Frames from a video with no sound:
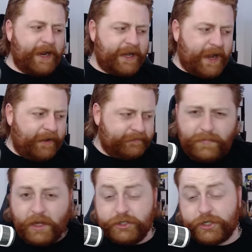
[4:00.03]
anyhow,
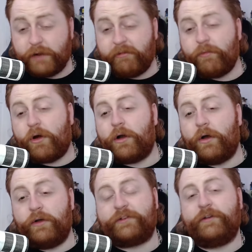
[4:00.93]
Jean Renoir
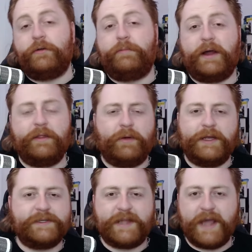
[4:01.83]
also, by the way,
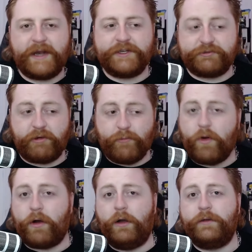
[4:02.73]
his dad is
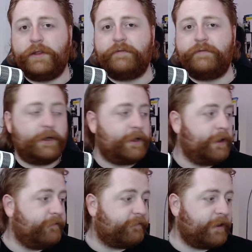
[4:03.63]
Renoir, the
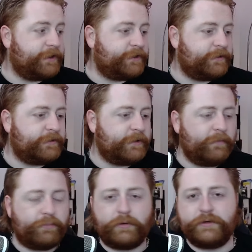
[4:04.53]
fucking French
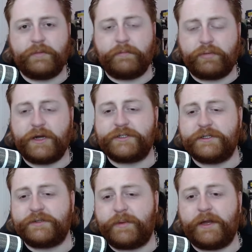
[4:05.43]

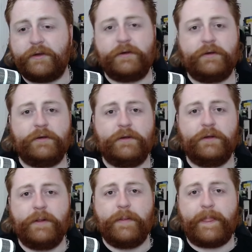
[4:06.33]
impressionist painter.
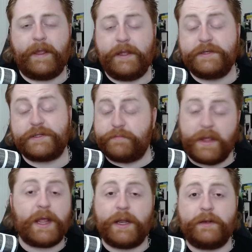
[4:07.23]
Like, he's the
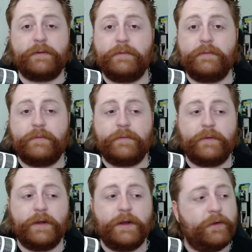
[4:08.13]
man.
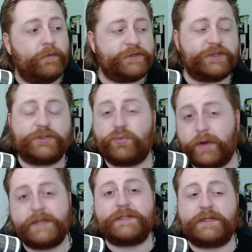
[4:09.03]
Which is
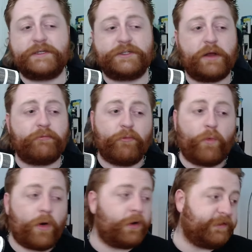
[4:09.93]
crazy, because Jean
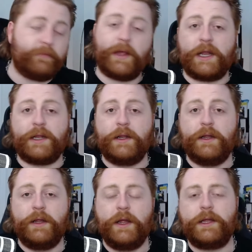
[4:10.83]
Renoir is the man.
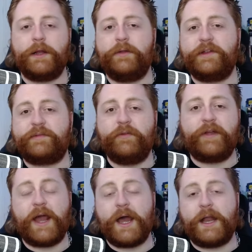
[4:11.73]
You know, this movie
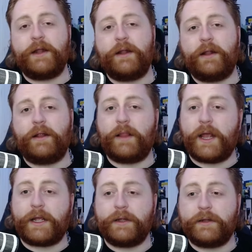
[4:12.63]
had,
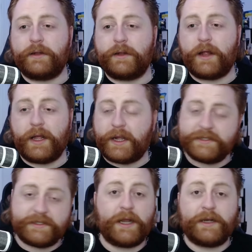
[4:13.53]
like I
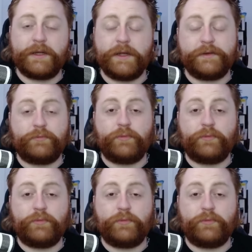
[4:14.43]
said, a